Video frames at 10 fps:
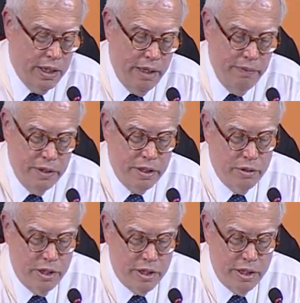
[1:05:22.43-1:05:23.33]
I was
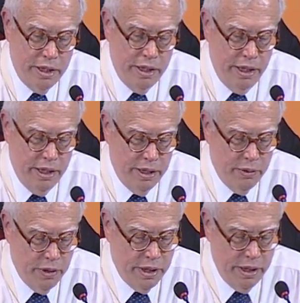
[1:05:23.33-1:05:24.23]
just in the uh,
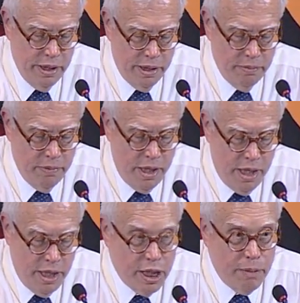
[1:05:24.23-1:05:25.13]
with the uh,
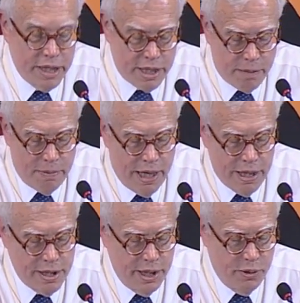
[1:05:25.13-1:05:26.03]
domestic
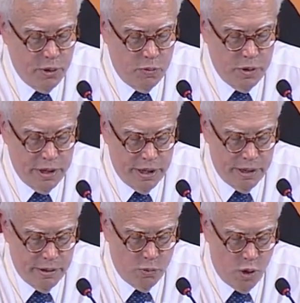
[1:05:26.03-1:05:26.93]
policy group in
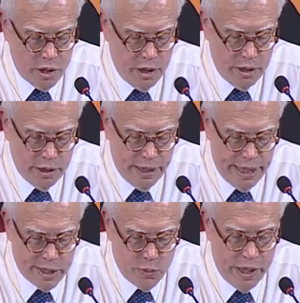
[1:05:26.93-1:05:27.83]
Washington
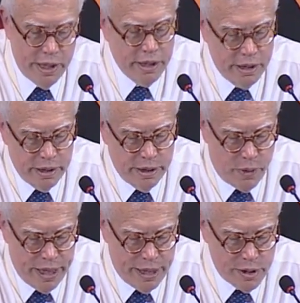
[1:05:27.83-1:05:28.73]
last week, and the
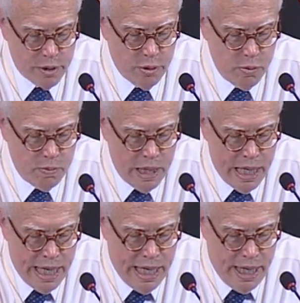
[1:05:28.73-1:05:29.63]
White House group,
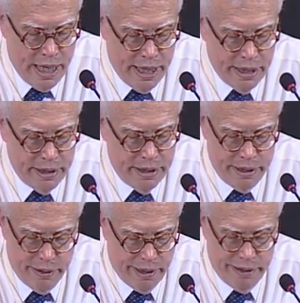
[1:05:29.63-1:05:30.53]
and
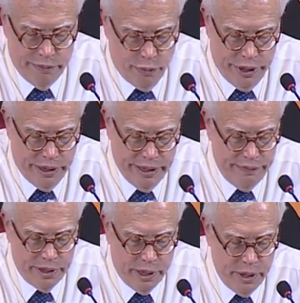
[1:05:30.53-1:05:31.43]
there are real,
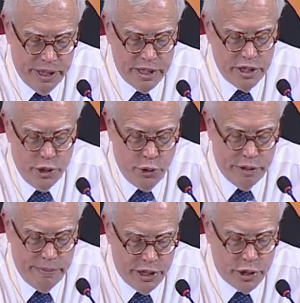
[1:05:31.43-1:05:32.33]
even though this new
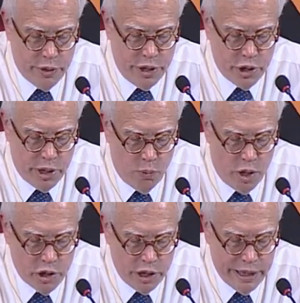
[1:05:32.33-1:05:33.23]
administration in
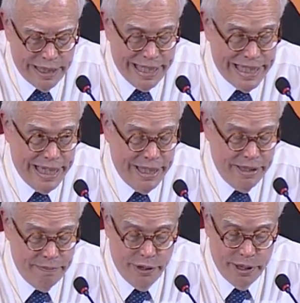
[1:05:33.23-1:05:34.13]
Washington has had
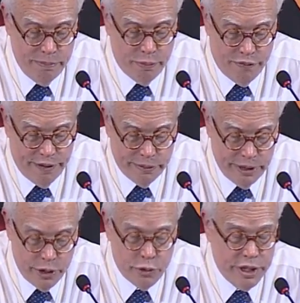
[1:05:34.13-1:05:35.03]
a very profound
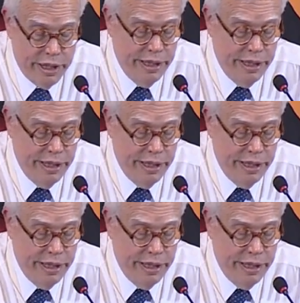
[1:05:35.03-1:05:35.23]
interest in